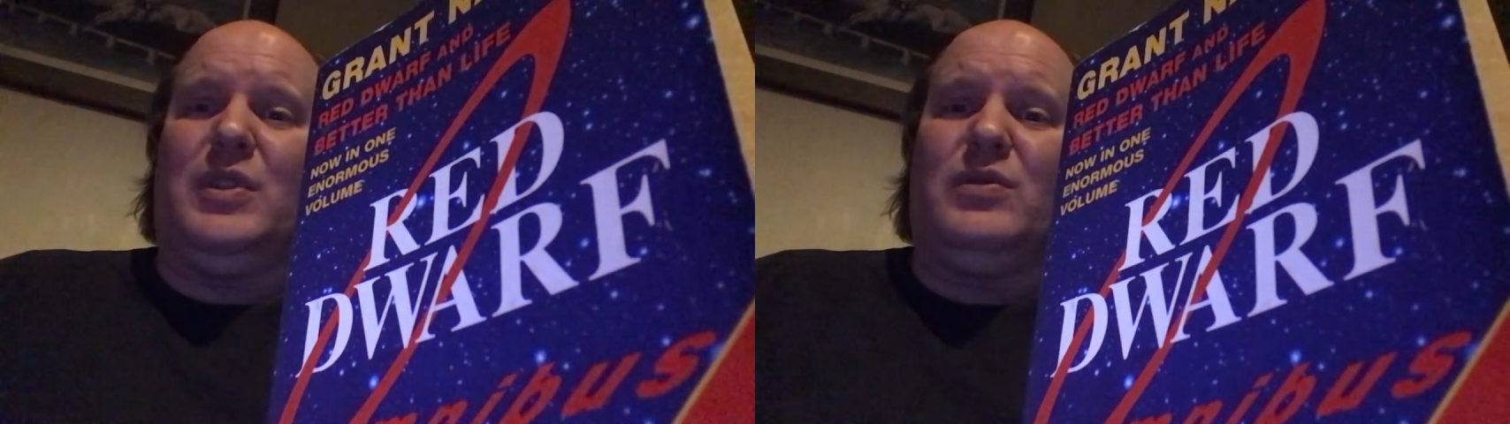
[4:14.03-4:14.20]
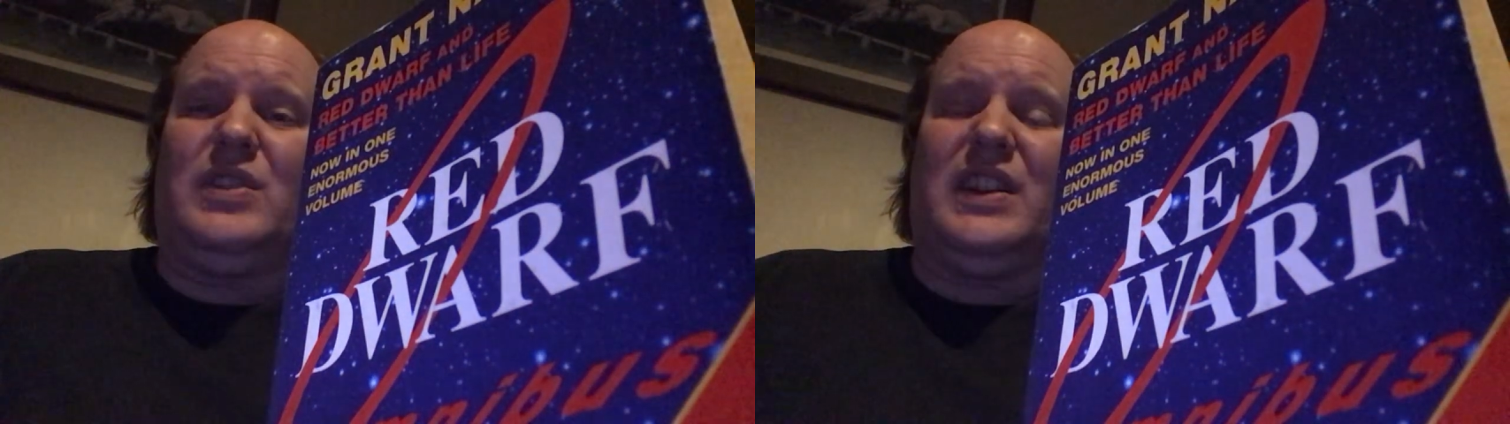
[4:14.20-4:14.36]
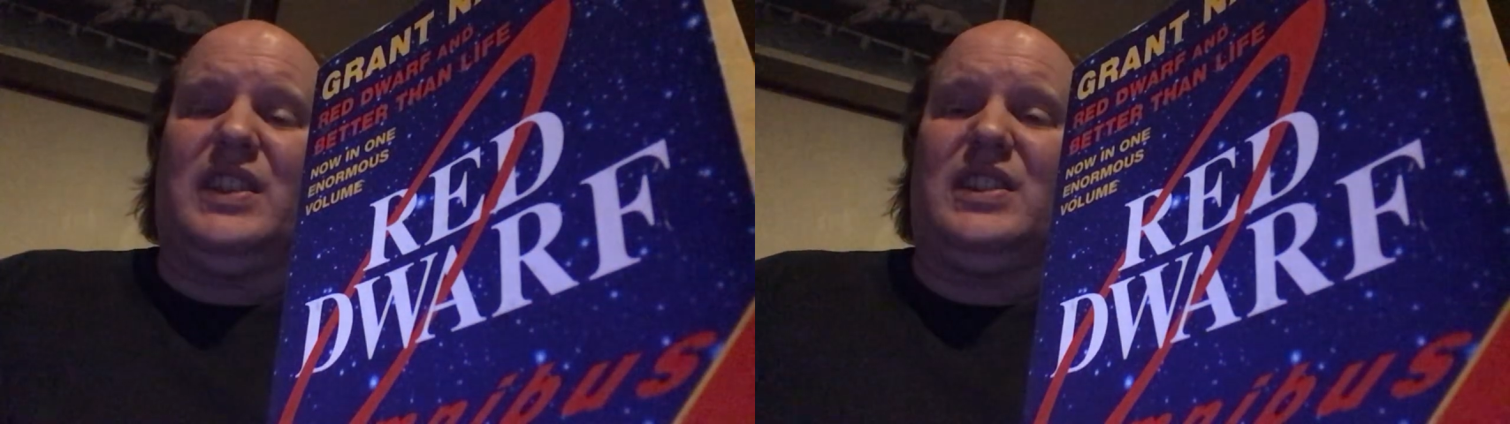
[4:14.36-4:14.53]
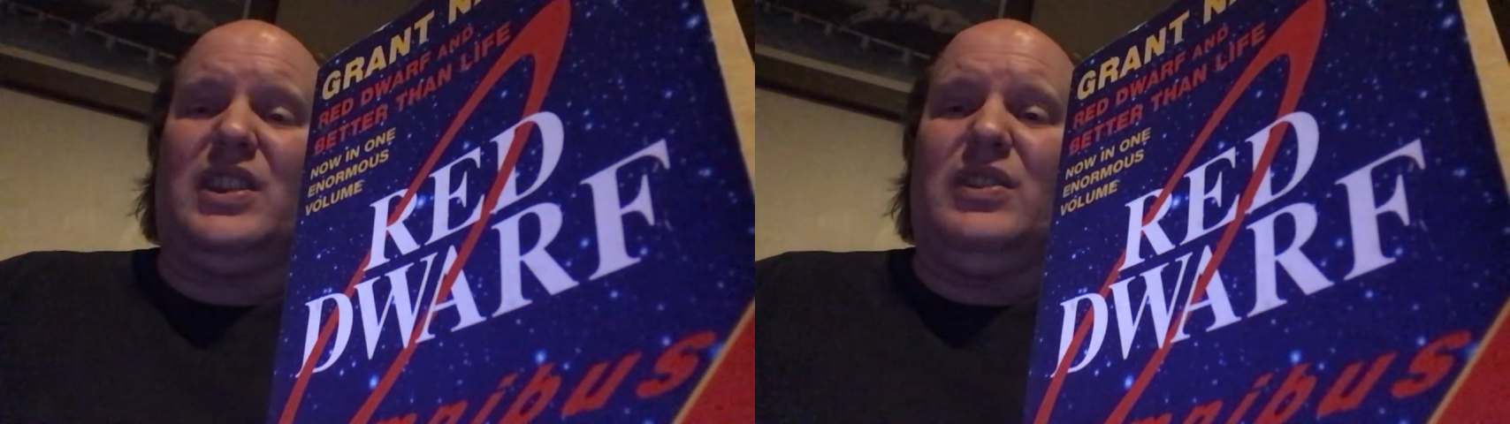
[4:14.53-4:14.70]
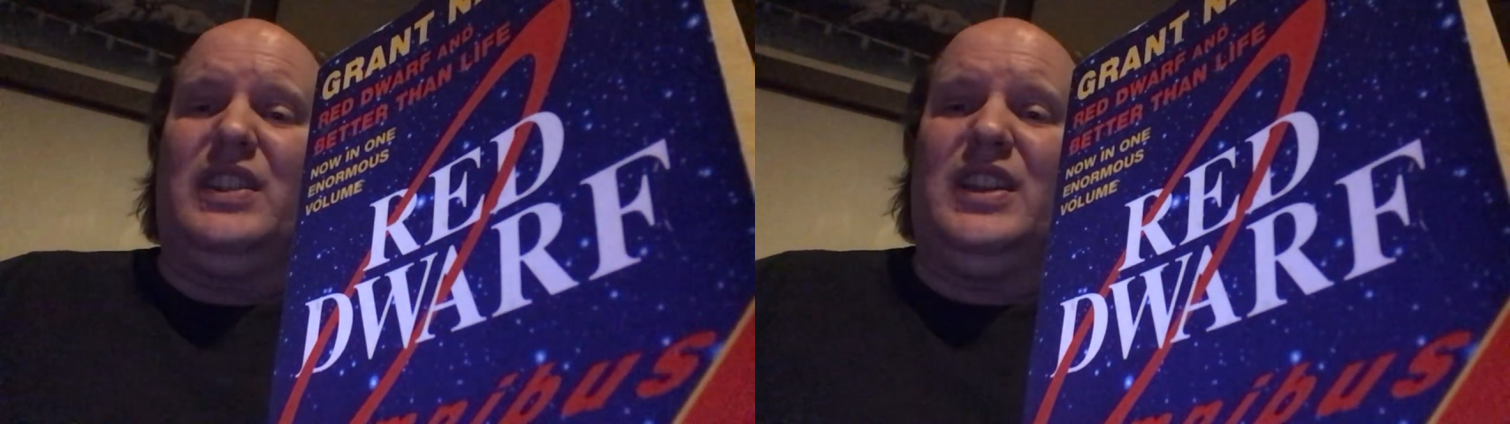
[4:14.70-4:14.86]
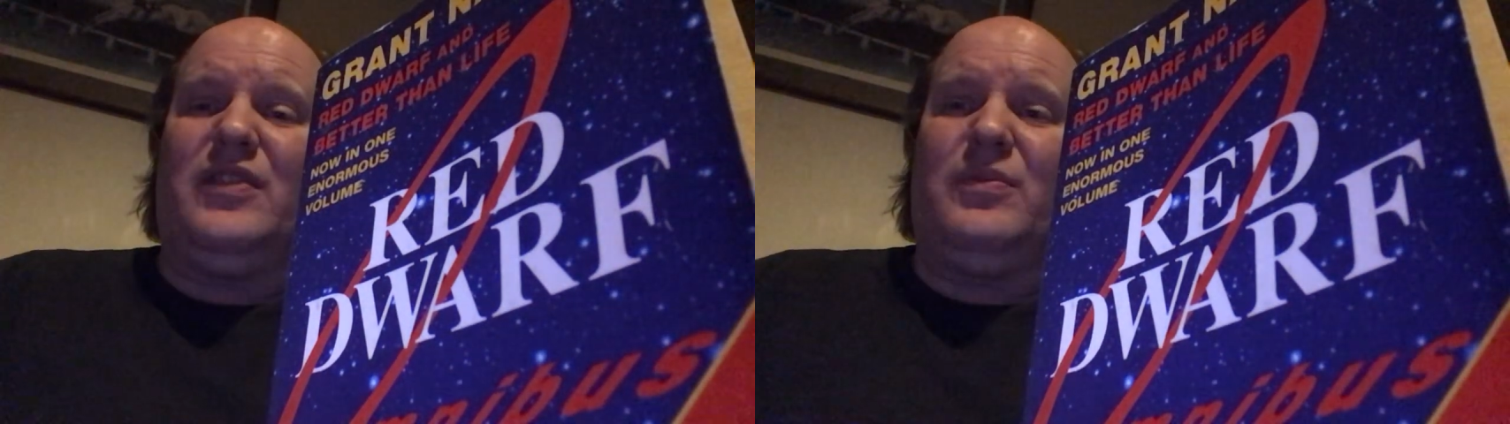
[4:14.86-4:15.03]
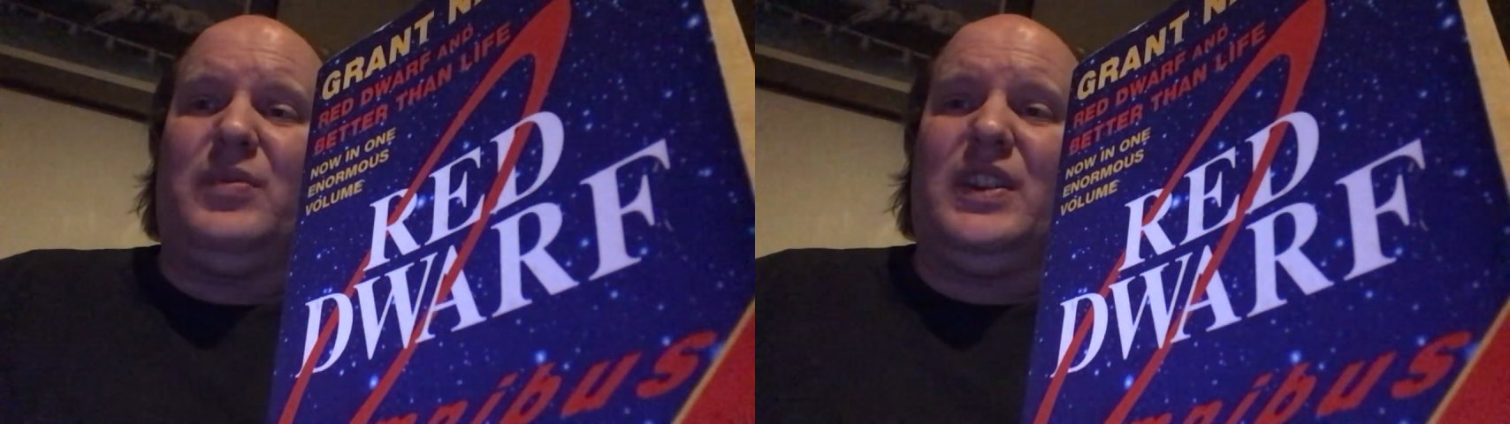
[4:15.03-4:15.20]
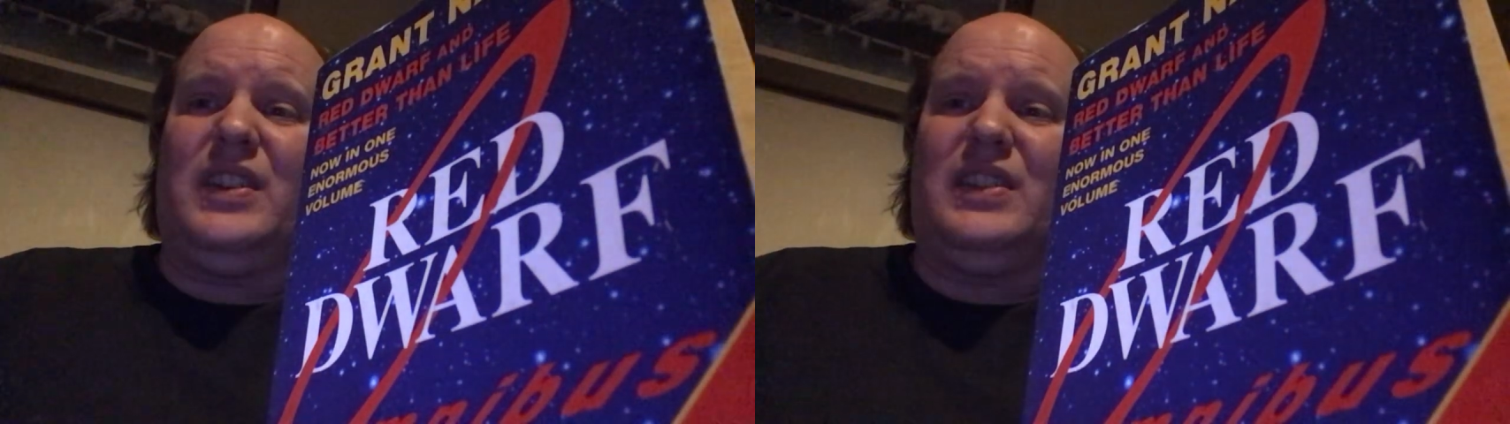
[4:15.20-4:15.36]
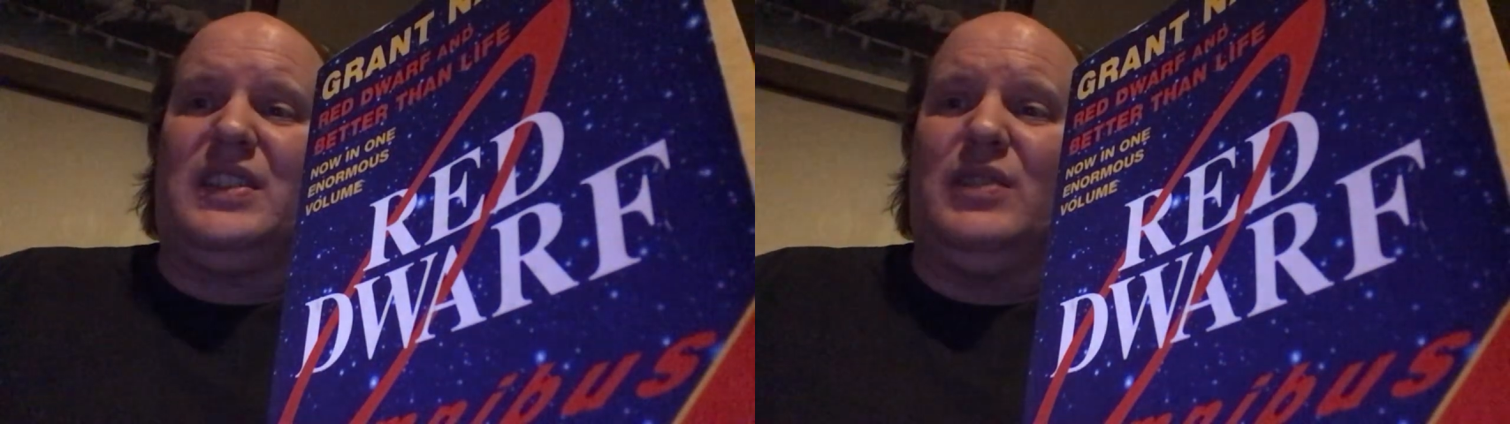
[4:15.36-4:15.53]
He was like a totally different
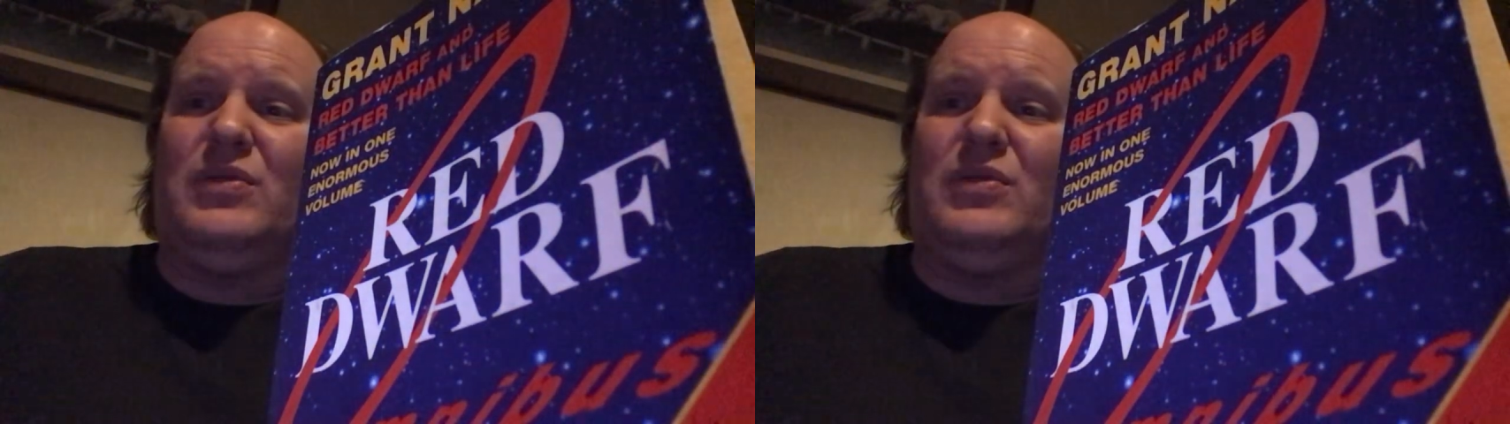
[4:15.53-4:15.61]
person.